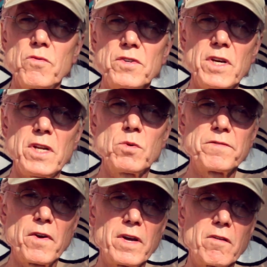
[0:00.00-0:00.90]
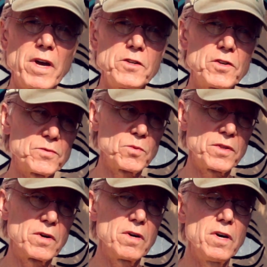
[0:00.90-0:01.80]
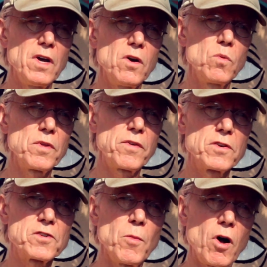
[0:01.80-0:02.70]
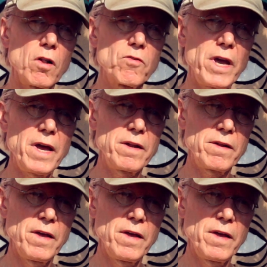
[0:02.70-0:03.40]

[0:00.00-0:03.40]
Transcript: the city was very gracious with a small grant,